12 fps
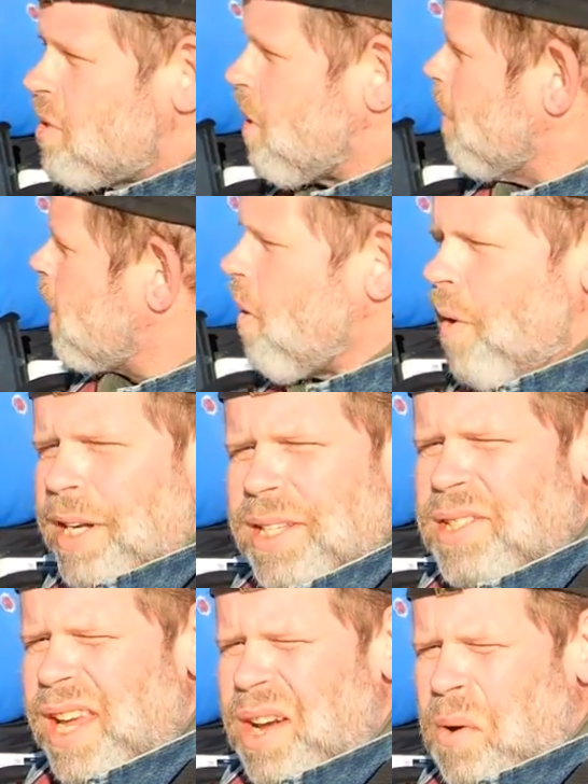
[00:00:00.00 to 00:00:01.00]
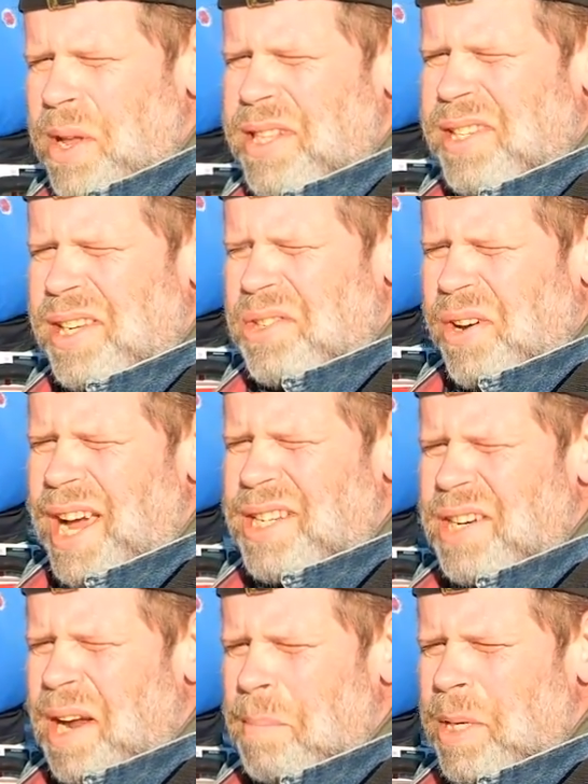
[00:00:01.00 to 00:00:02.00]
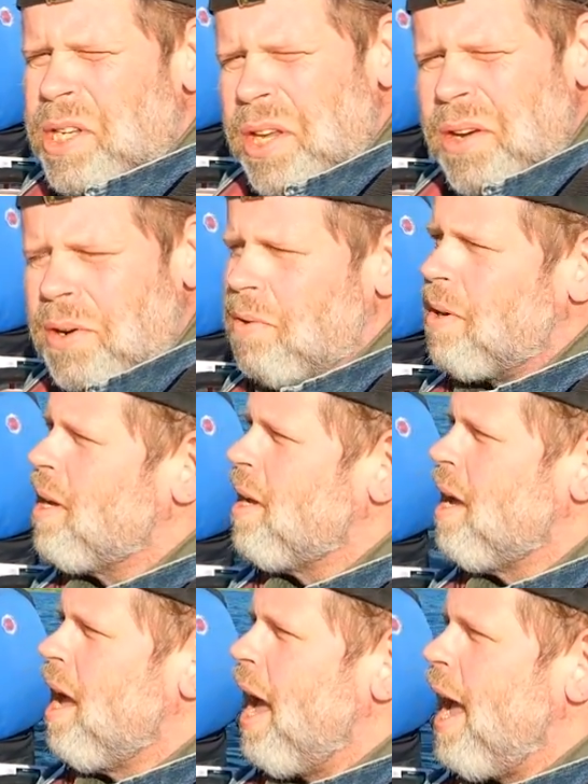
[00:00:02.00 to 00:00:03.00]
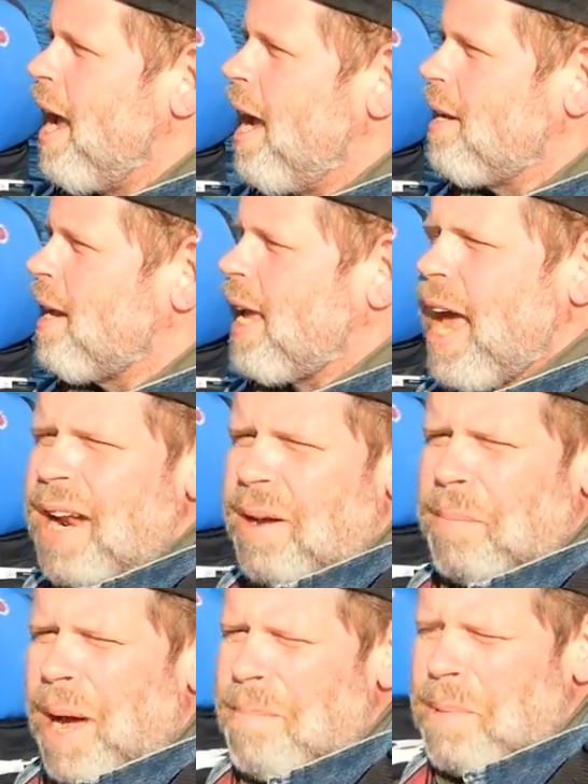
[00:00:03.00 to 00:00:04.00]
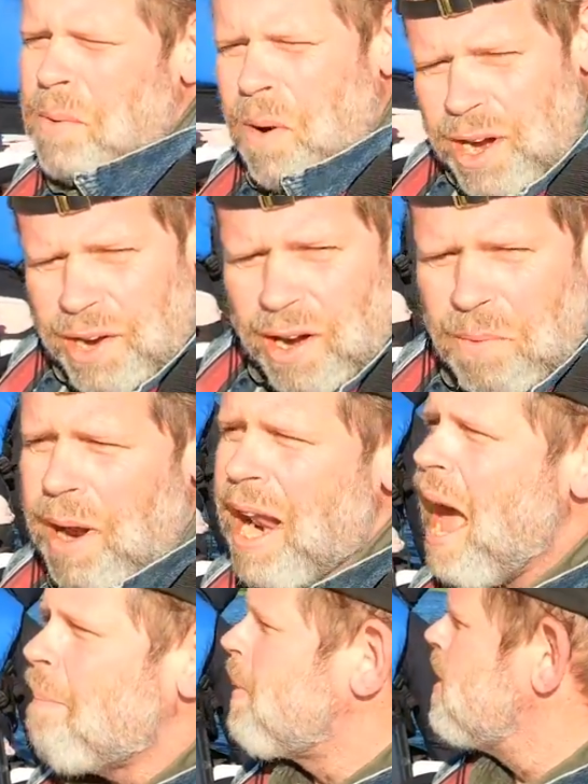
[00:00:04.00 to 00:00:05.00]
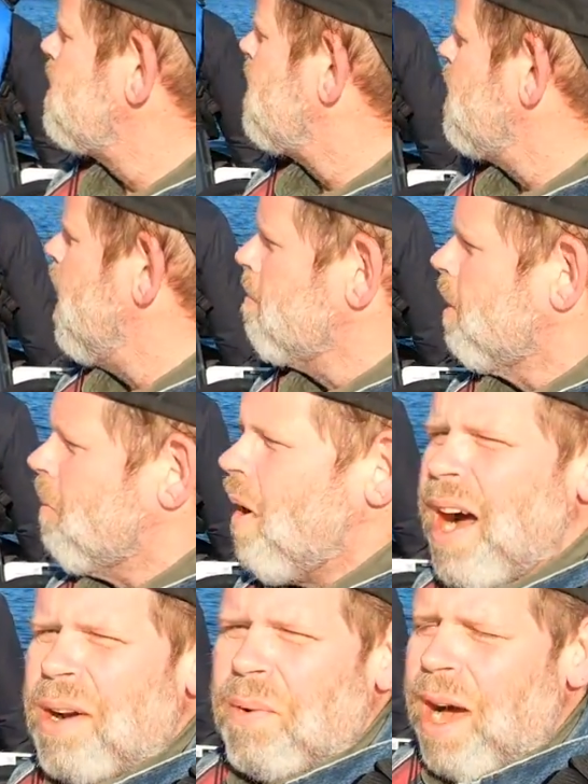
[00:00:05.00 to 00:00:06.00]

So we're going to see Quincy Dredge number two and you kind of might be wondering what happened to number one.